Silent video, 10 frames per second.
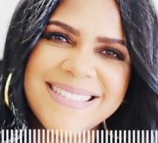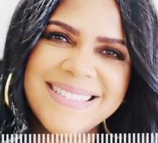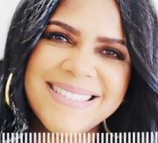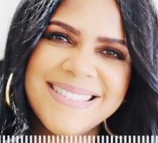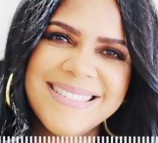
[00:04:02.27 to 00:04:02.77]

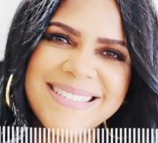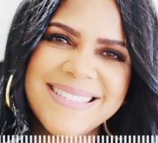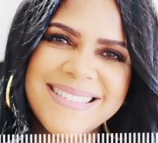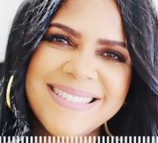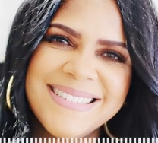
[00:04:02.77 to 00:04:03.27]
you know,
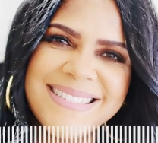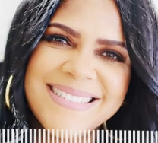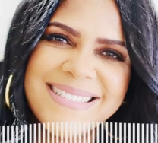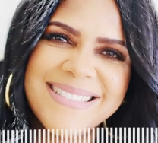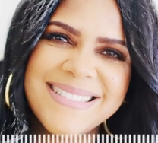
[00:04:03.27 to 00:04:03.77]
happens
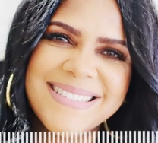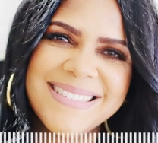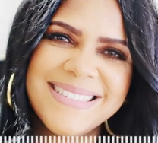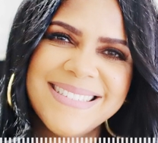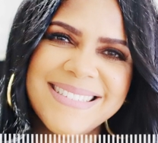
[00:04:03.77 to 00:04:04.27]
so
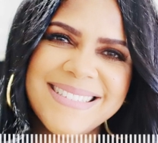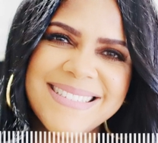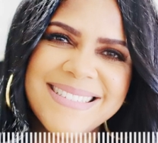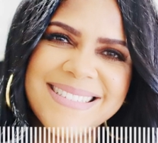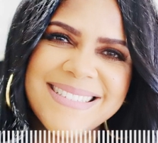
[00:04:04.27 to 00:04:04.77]
young, so
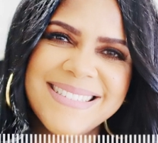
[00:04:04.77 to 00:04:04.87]
early yes.